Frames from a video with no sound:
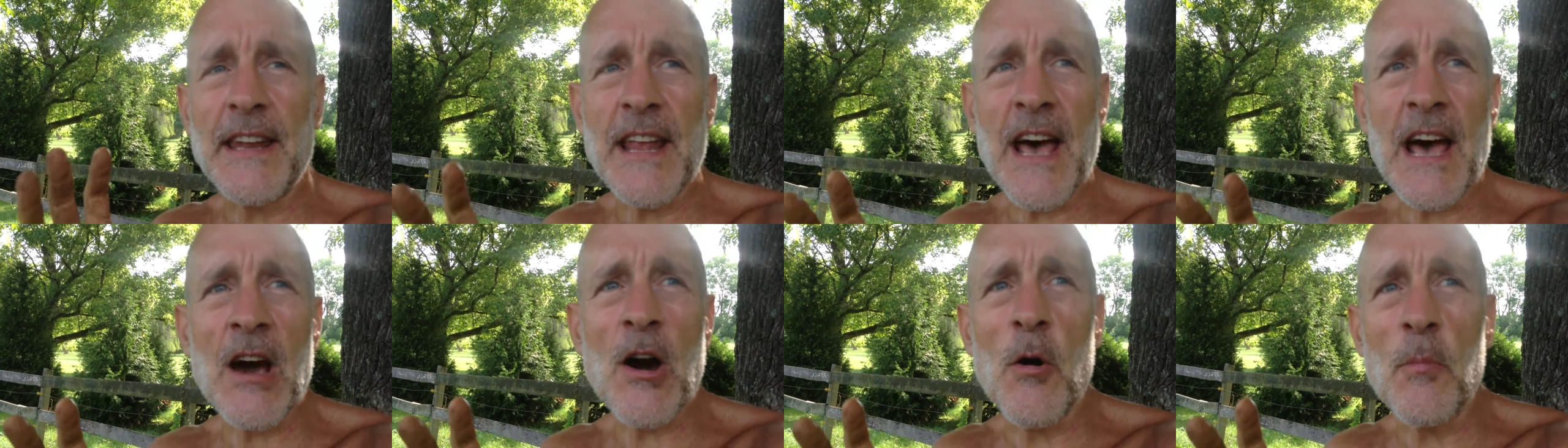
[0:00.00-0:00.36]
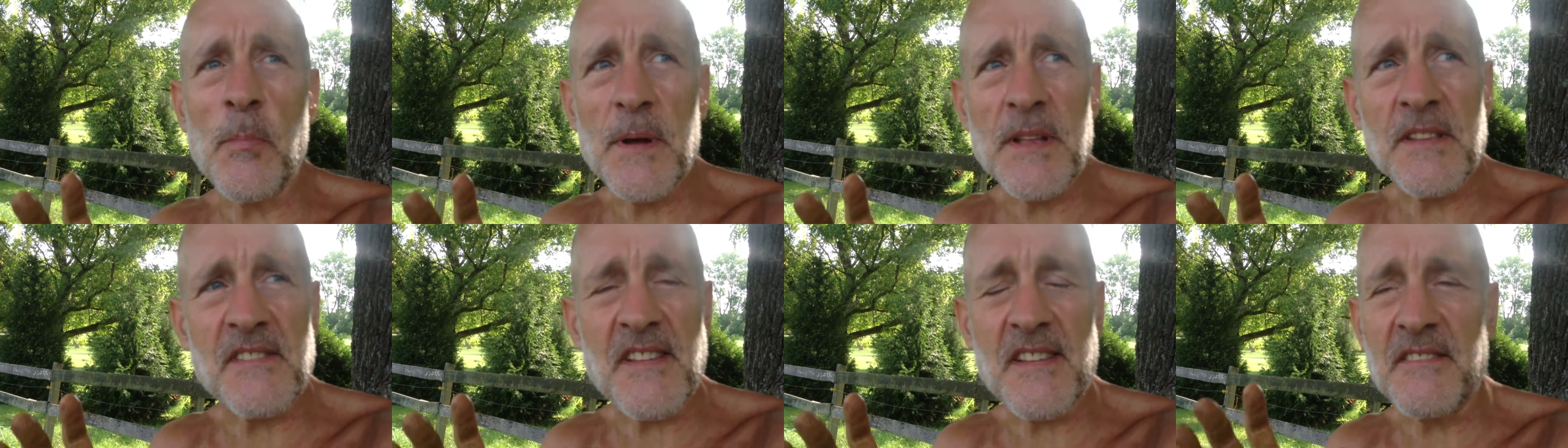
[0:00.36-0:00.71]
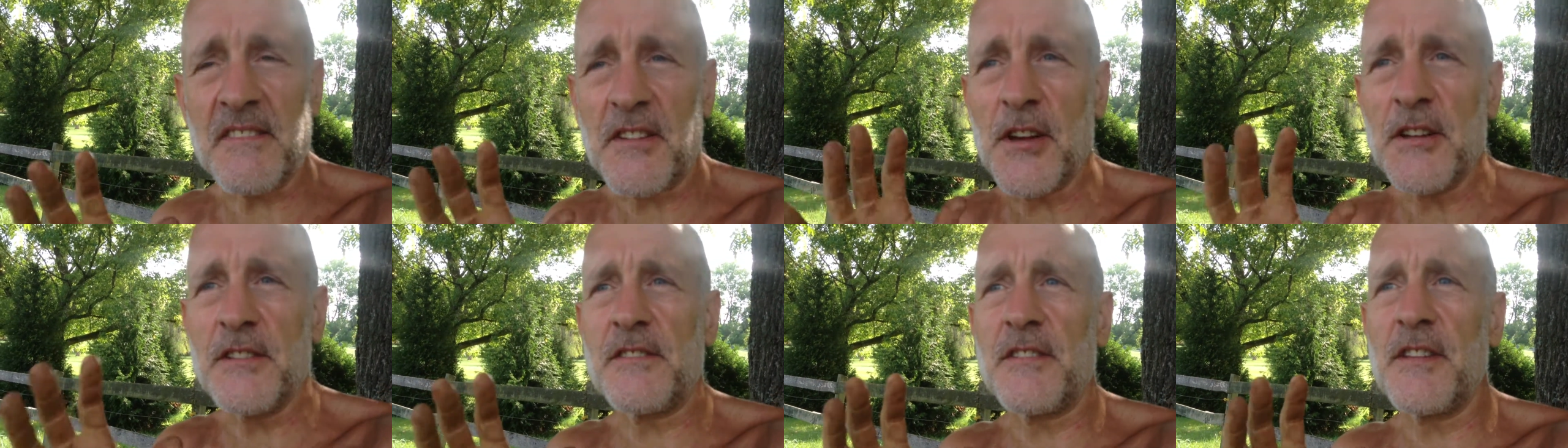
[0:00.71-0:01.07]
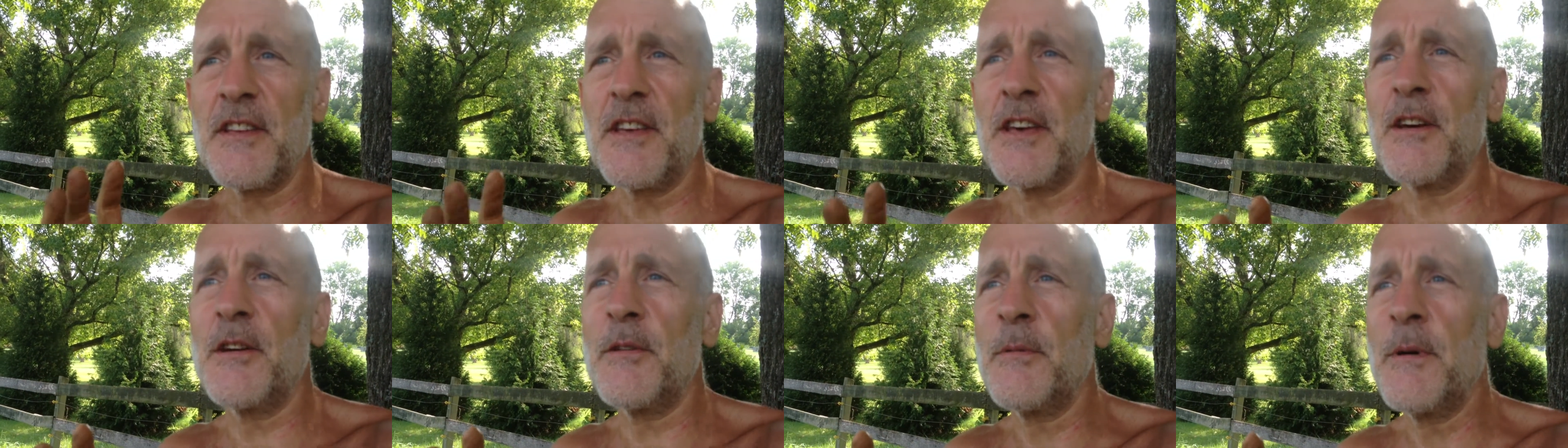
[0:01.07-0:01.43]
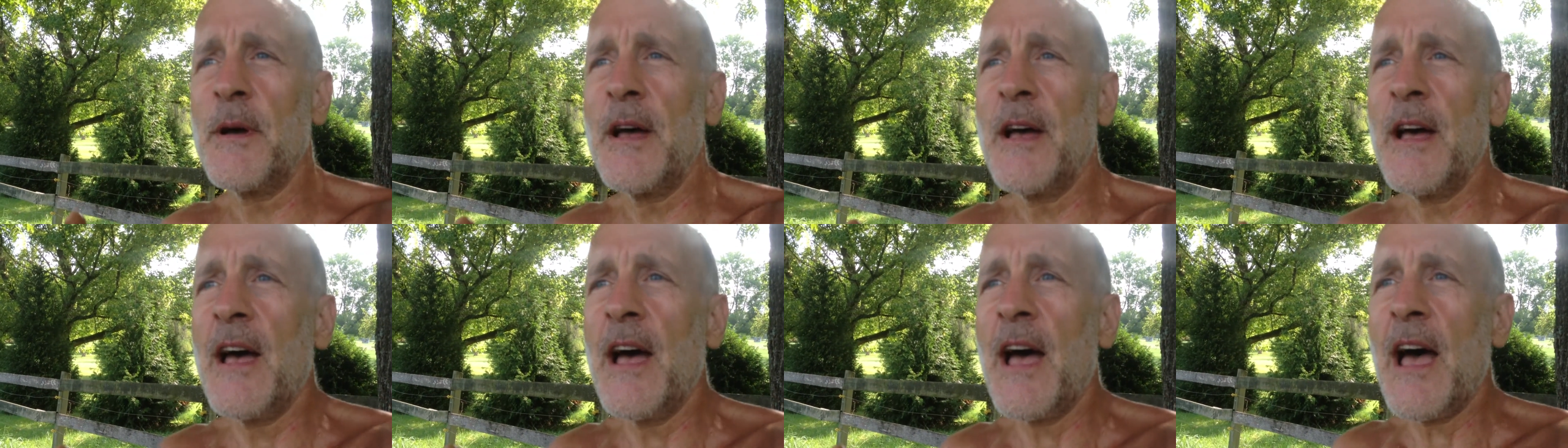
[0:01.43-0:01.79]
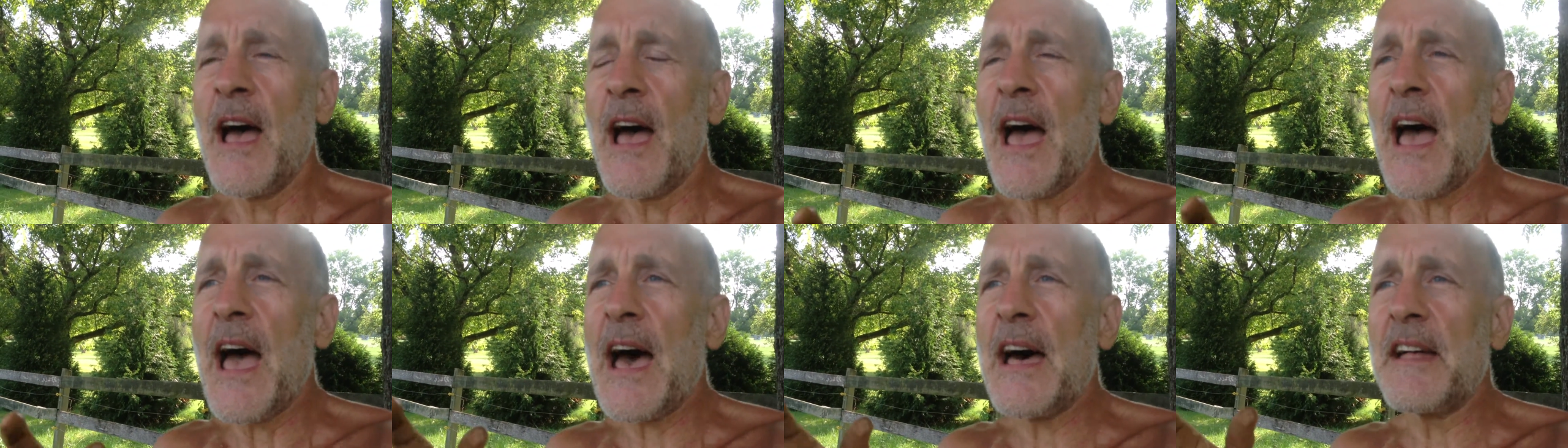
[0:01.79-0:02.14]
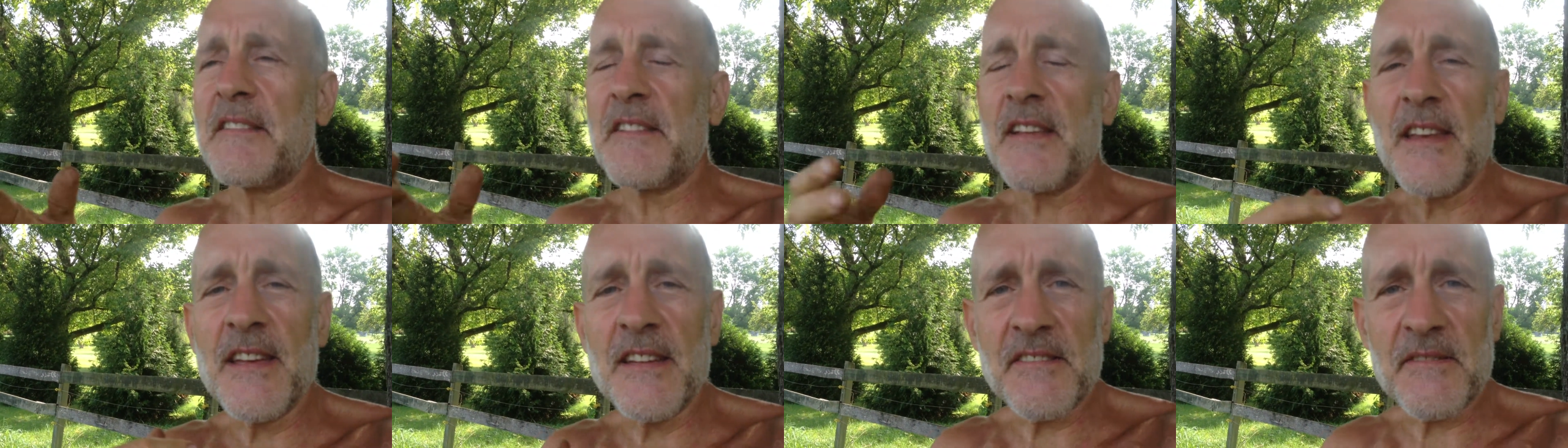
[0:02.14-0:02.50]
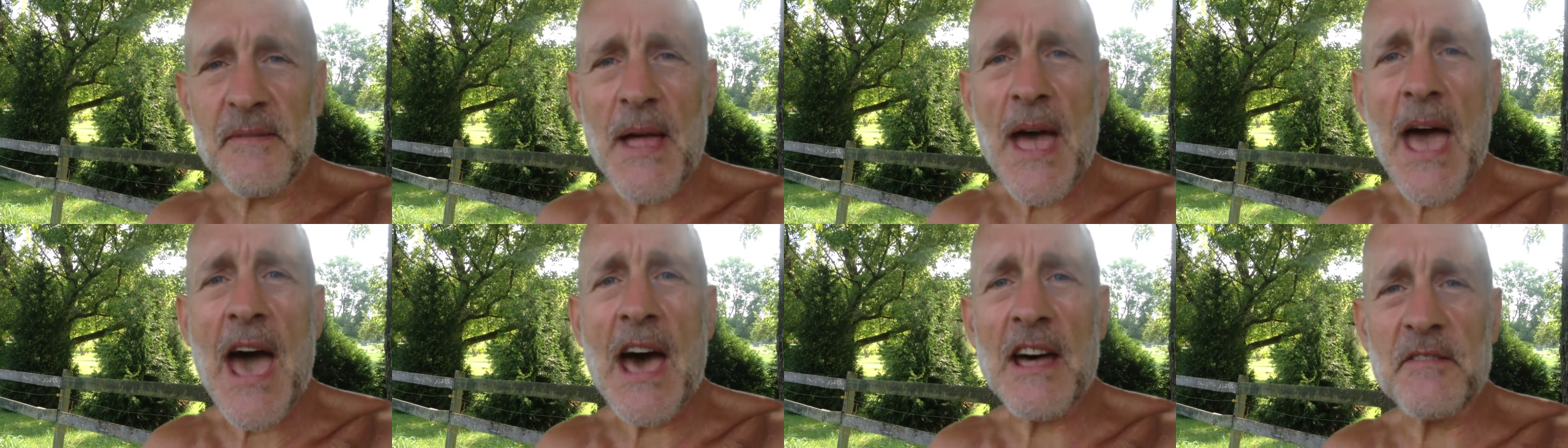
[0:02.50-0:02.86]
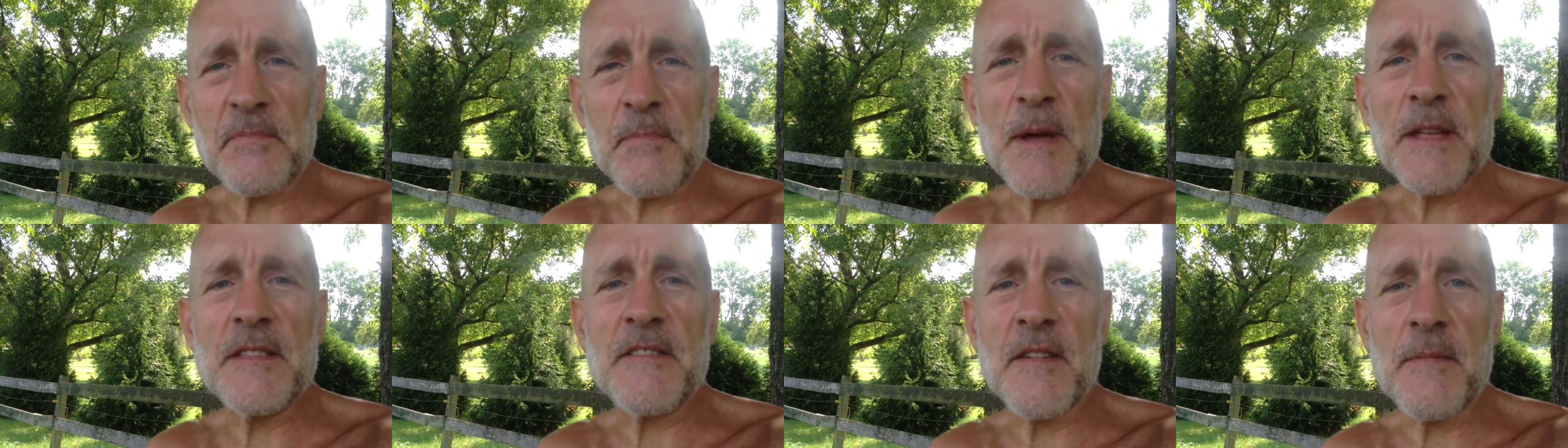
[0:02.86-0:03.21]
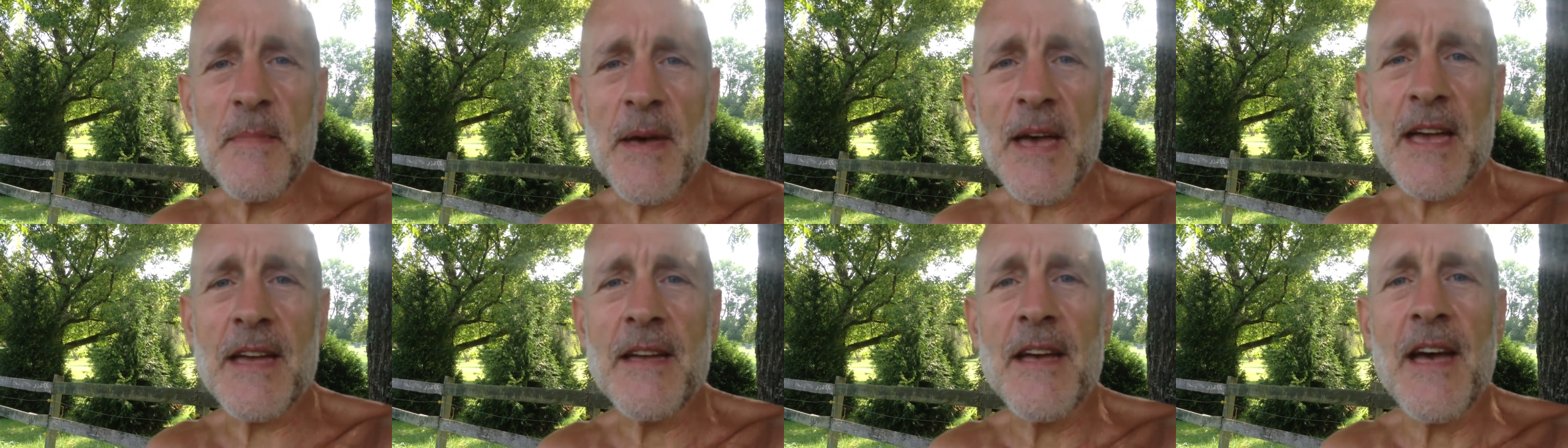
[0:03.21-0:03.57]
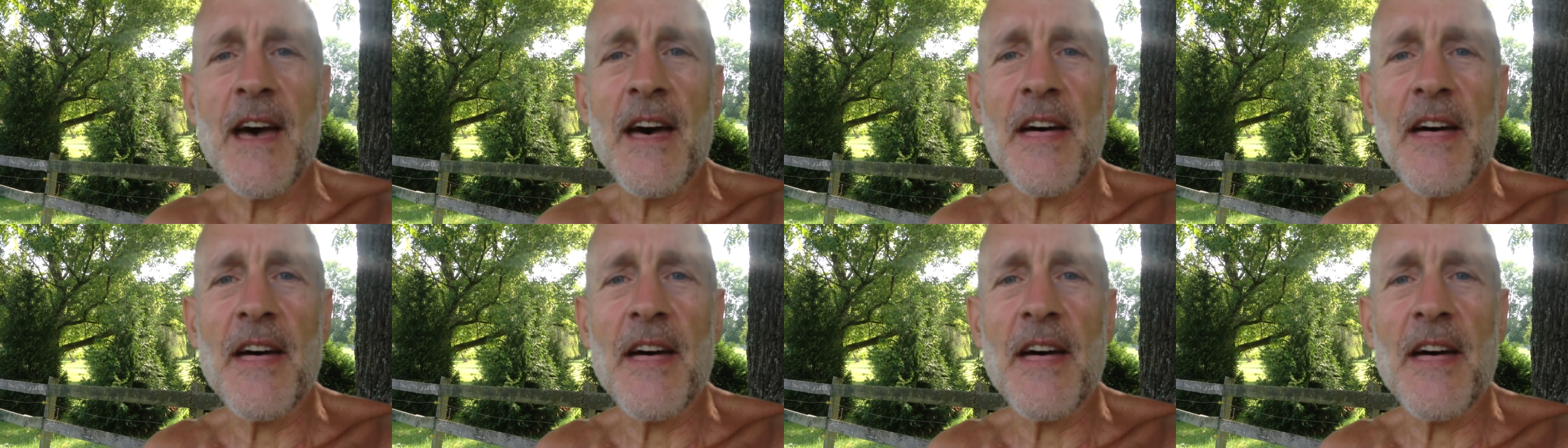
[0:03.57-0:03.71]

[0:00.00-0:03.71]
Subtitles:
and I hope it's as good to you as it has been to me.